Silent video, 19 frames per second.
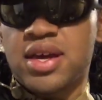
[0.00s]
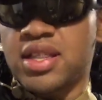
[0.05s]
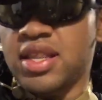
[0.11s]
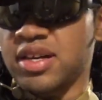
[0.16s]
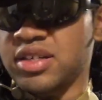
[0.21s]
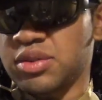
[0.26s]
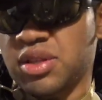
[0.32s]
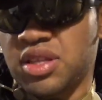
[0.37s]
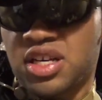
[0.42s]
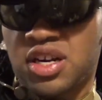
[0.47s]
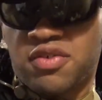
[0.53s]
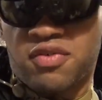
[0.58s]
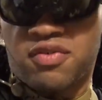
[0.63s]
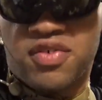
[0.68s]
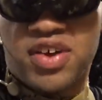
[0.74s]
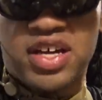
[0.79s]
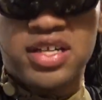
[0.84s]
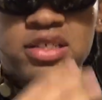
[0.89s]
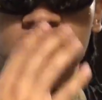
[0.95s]
That was with a
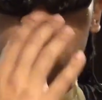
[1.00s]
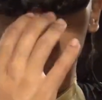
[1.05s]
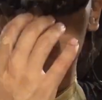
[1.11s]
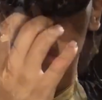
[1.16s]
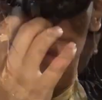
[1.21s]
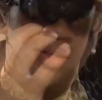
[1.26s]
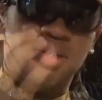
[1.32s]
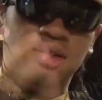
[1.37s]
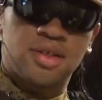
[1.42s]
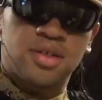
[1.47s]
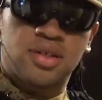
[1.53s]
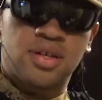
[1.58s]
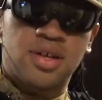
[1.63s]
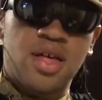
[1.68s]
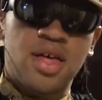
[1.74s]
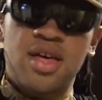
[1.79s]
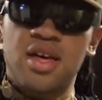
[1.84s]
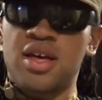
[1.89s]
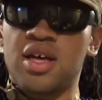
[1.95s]
different vest.
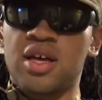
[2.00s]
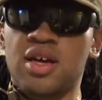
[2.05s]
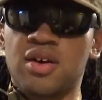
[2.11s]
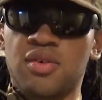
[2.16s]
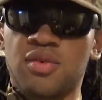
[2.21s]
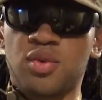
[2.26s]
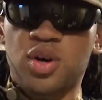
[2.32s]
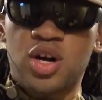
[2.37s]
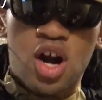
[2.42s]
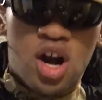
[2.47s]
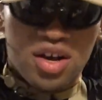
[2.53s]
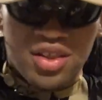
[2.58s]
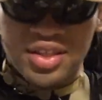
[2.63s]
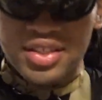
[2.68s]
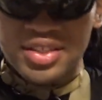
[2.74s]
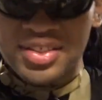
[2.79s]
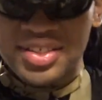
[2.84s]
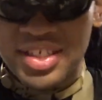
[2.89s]
Regardless,